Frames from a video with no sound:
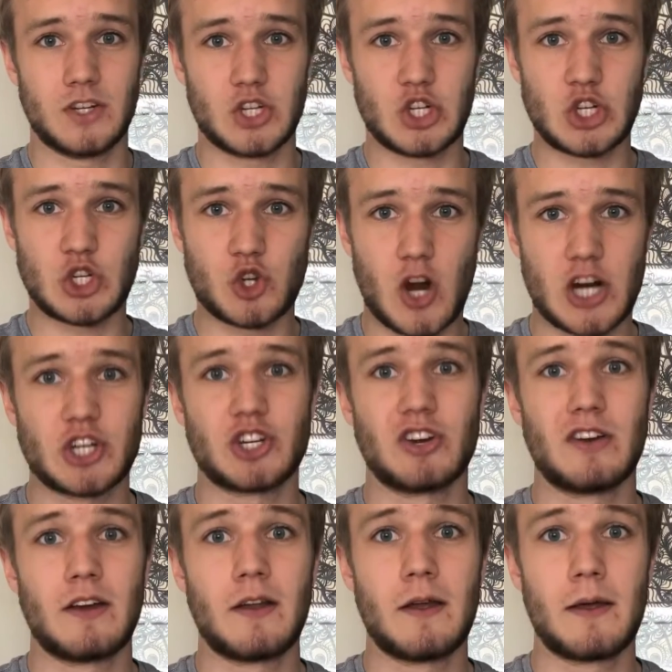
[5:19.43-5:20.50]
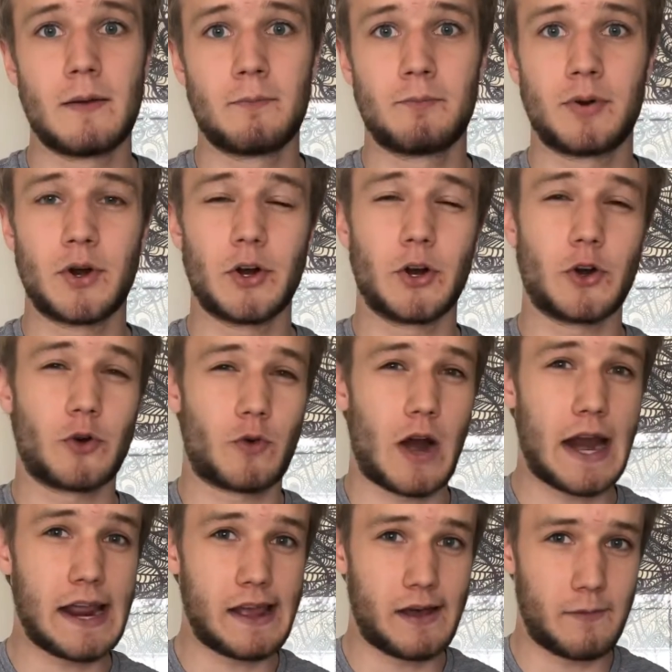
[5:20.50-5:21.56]
destruction per
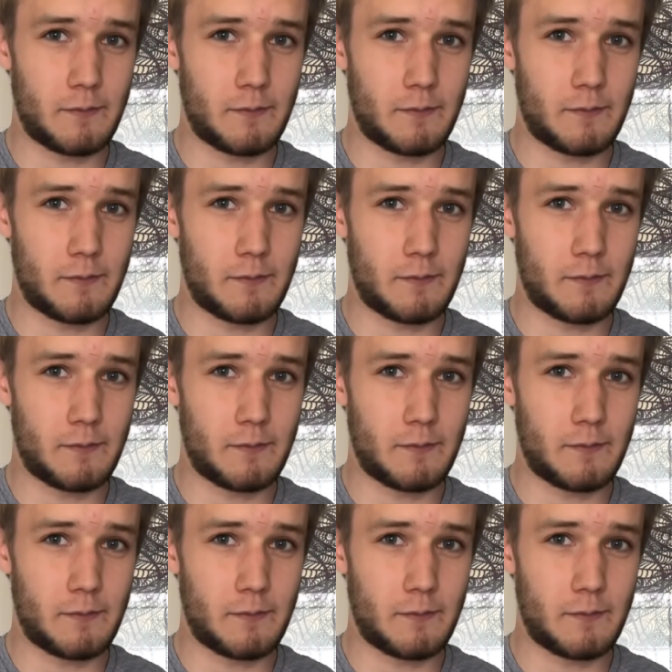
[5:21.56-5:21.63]
gram.